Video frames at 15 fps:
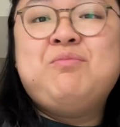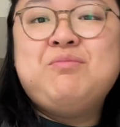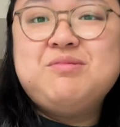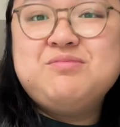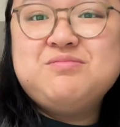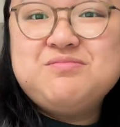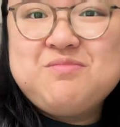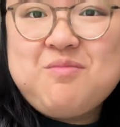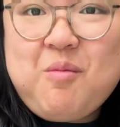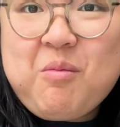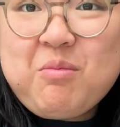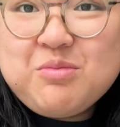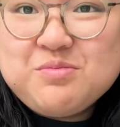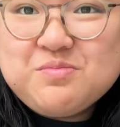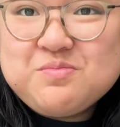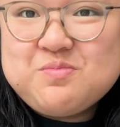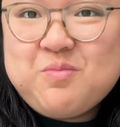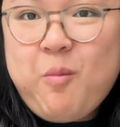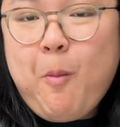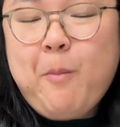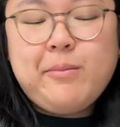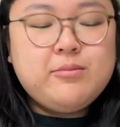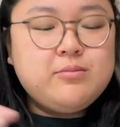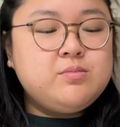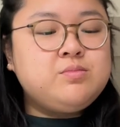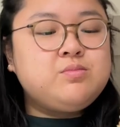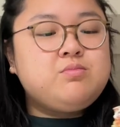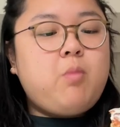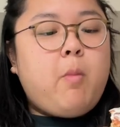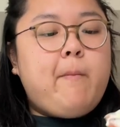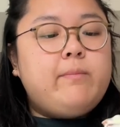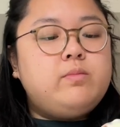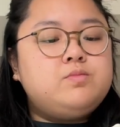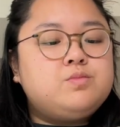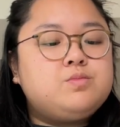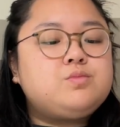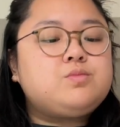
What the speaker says: [no speech]